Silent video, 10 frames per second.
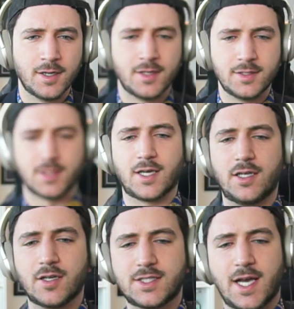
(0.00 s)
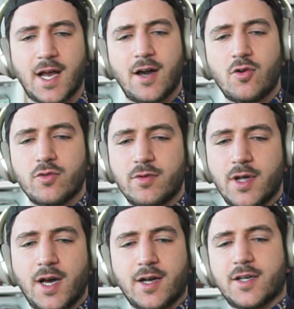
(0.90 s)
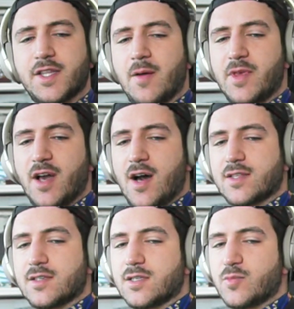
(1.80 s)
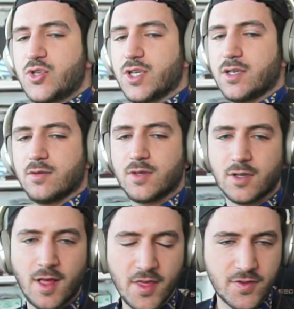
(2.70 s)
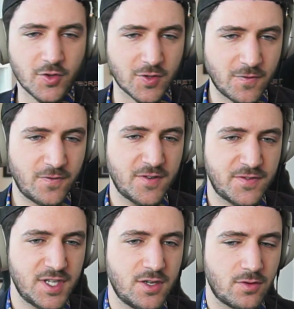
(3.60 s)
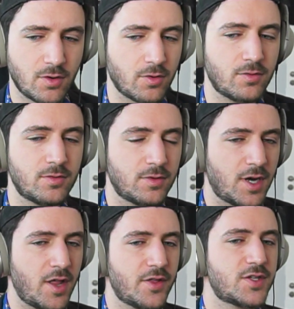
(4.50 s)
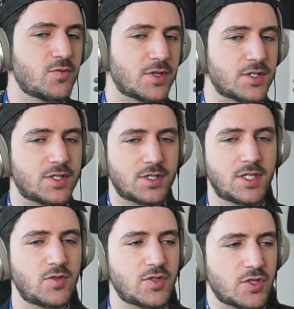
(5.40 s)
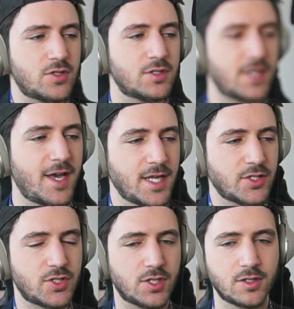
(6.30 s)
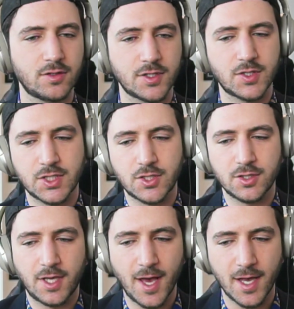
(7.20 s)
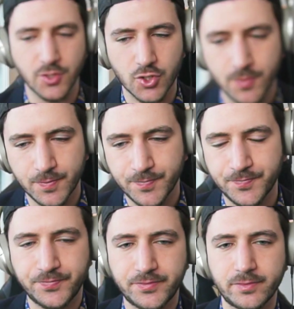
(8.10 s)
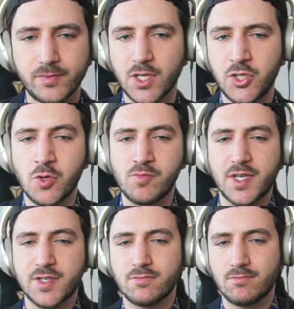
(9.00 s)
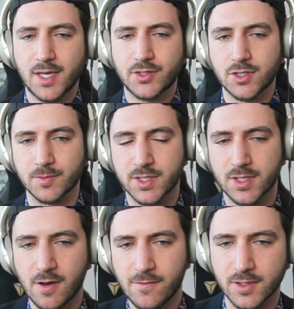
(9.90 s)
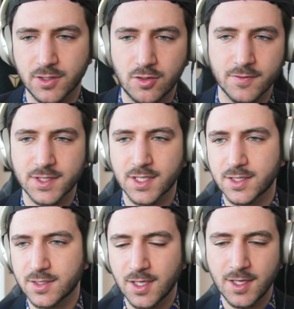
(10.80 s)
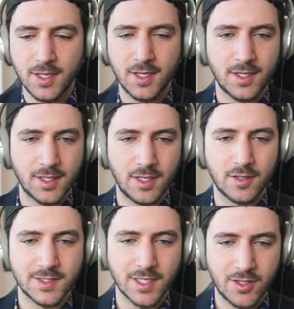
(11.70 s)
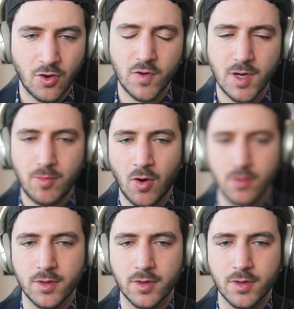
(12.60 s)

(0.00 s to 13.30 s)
Like, it looks like I own a goddamn yacht or some shit. This was €50. And this was a good catch, this was a good catch. You mix and match some stuff and all of a sudden it looks like you own a boat,